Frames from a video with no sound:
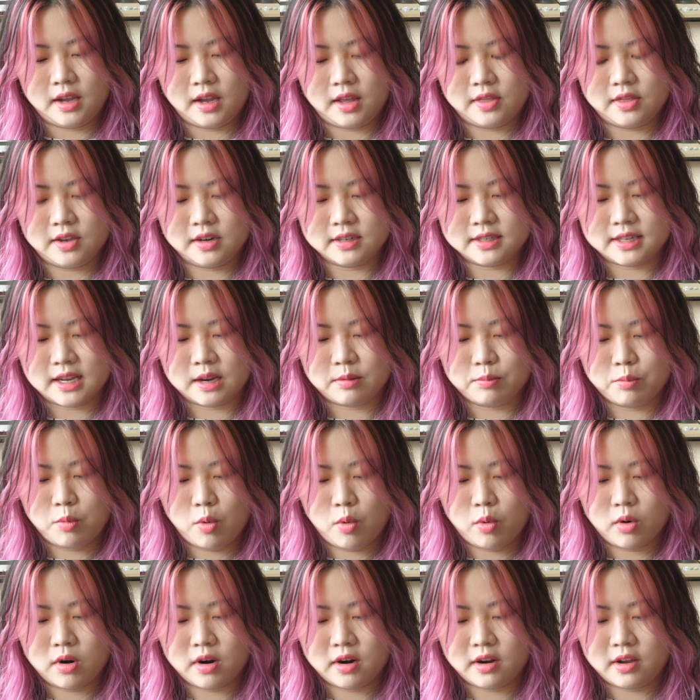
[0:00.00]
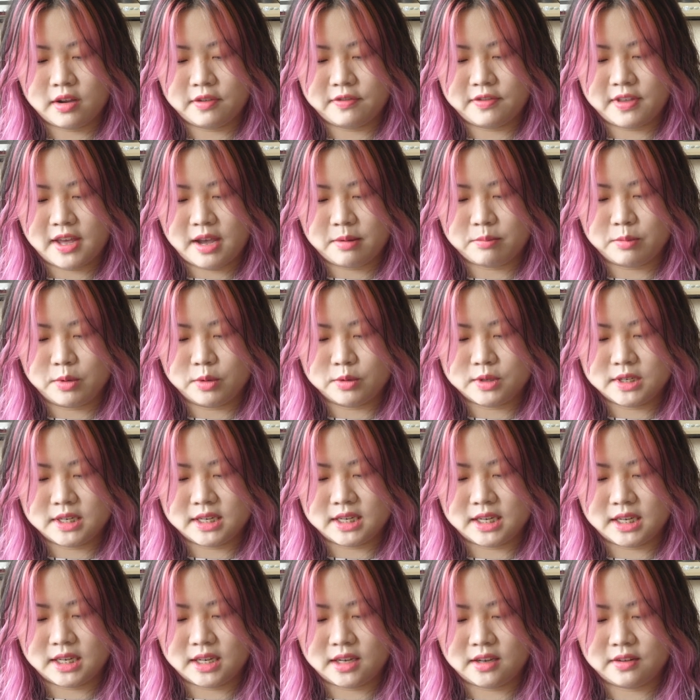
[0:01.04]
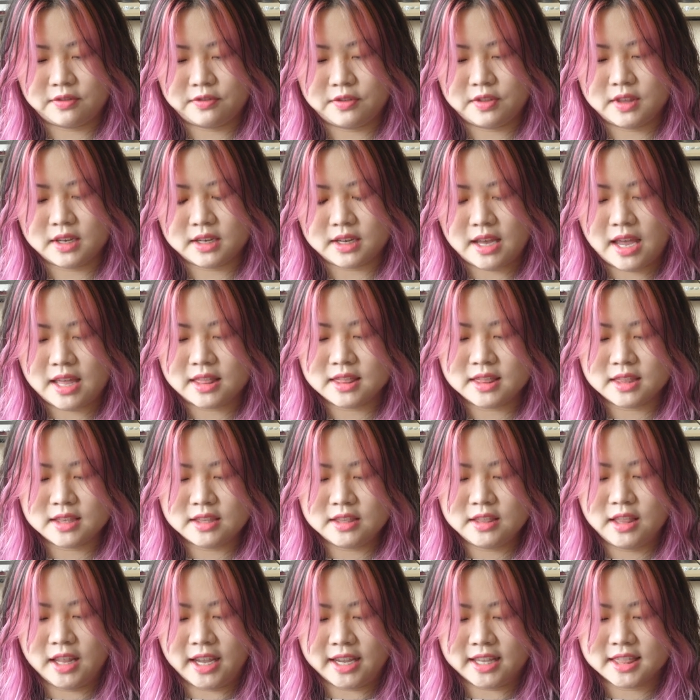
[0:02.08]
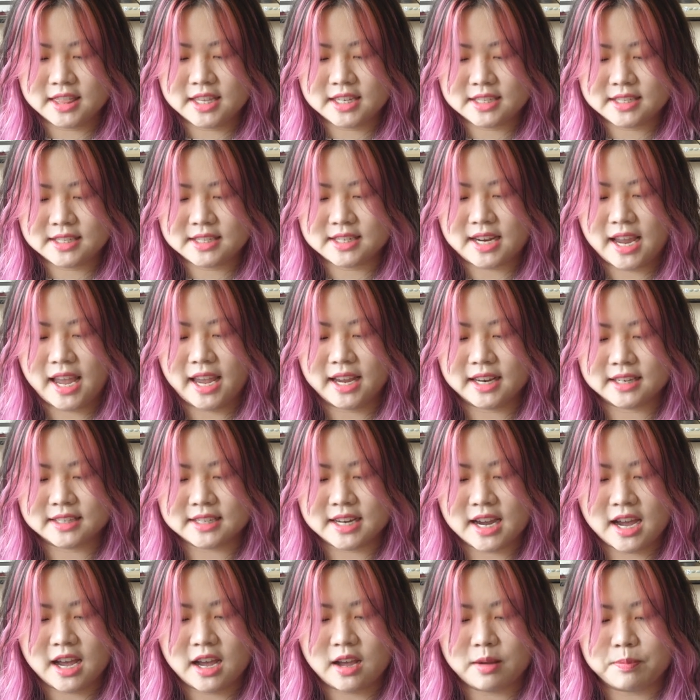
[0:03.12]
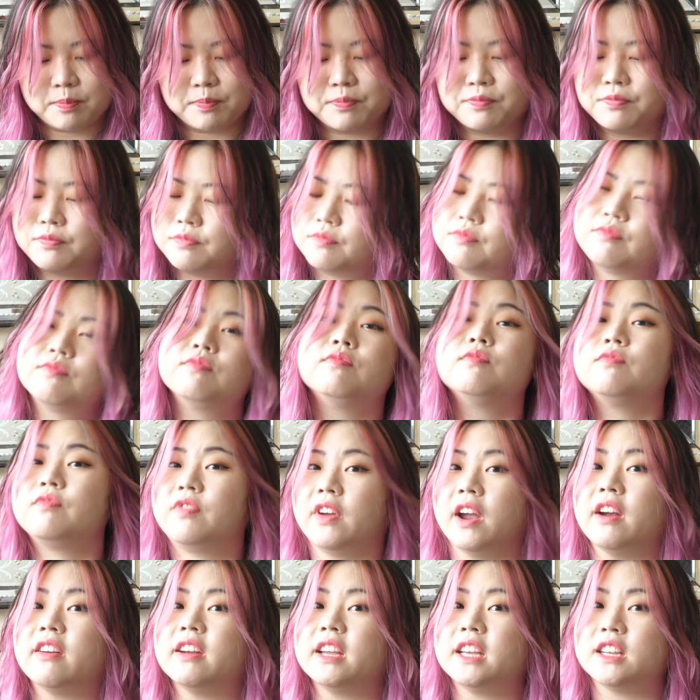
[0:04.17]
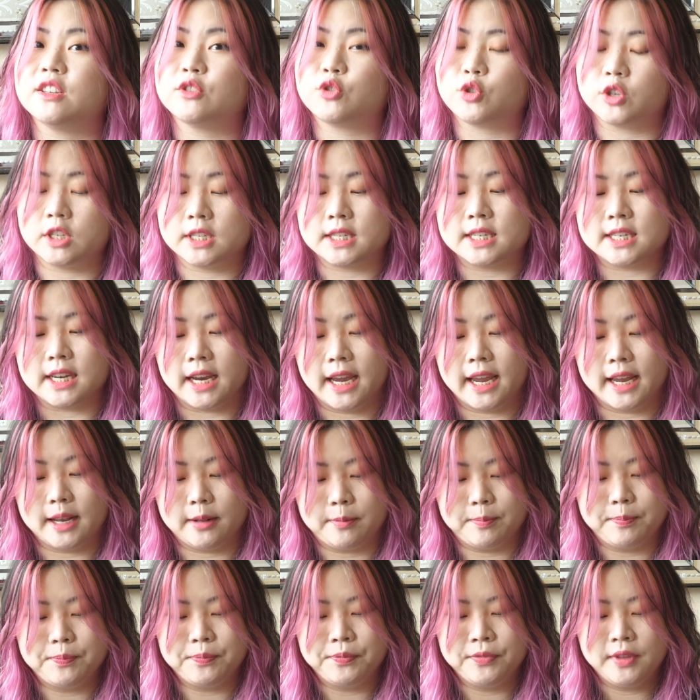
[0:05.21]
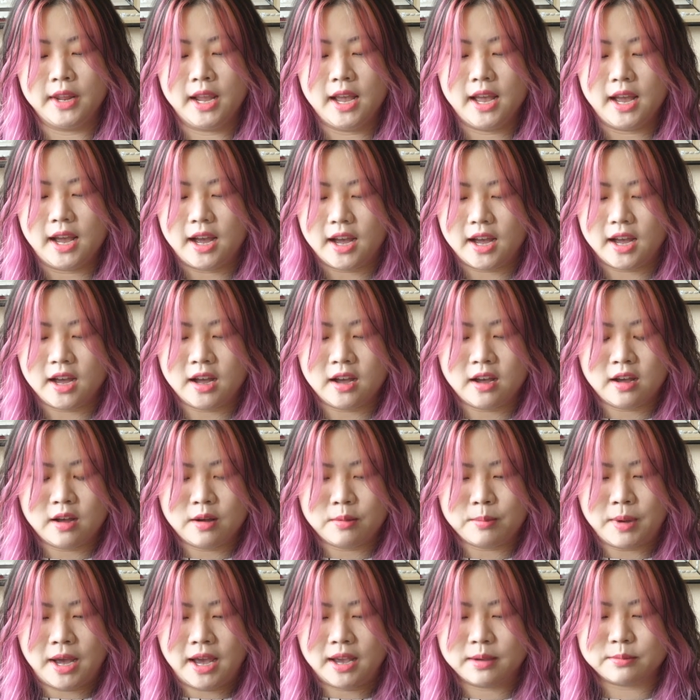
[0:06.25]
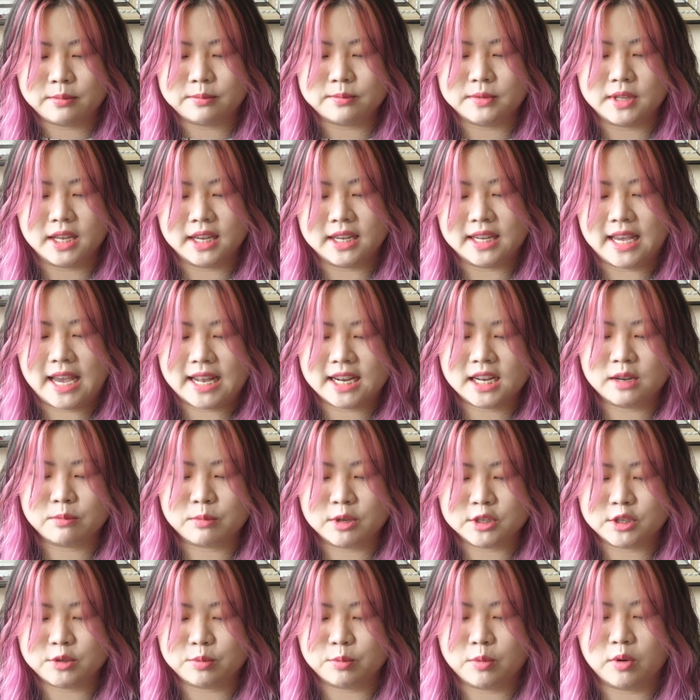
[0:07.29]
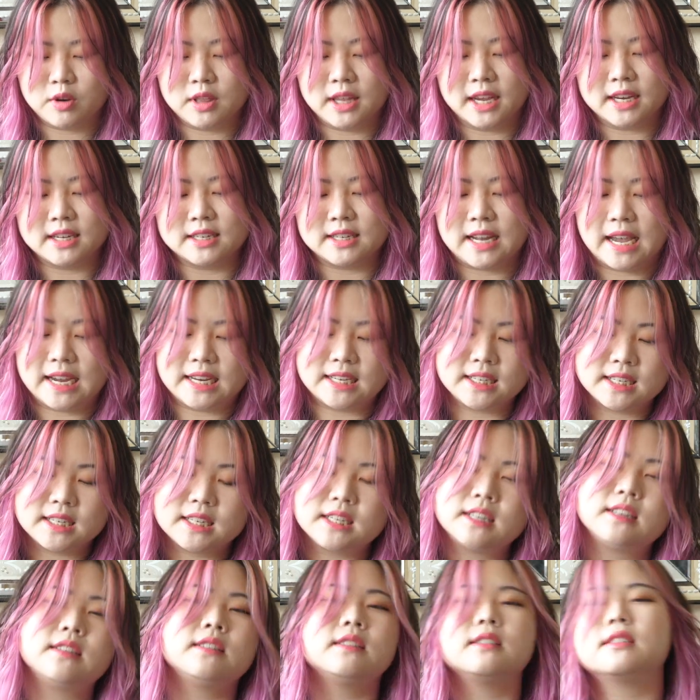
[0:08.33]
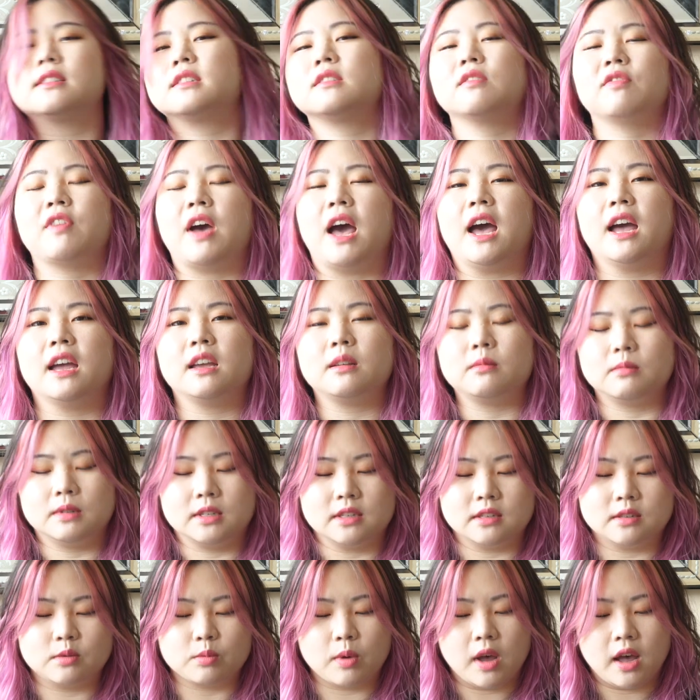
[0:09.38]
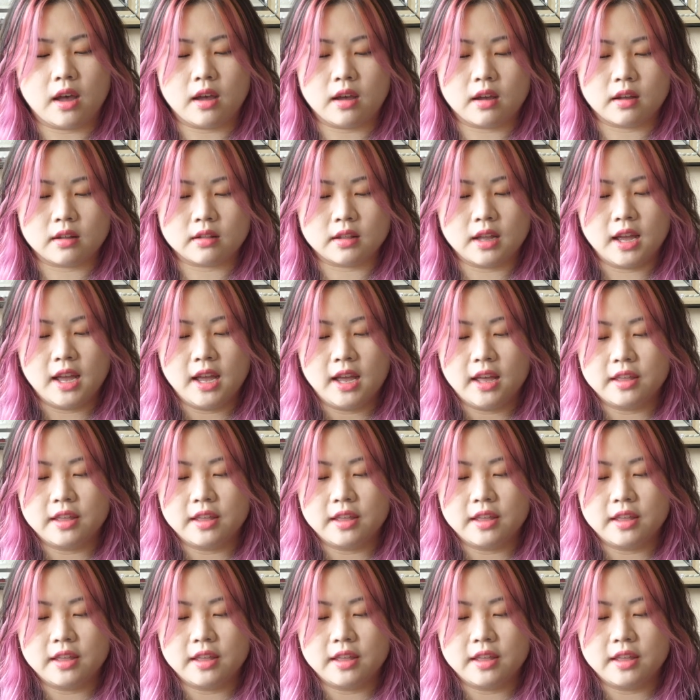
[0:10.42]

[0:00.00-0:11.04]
And there's more of that motif. And this tank top, very interesting. I'm getting much more 90s vibes as well.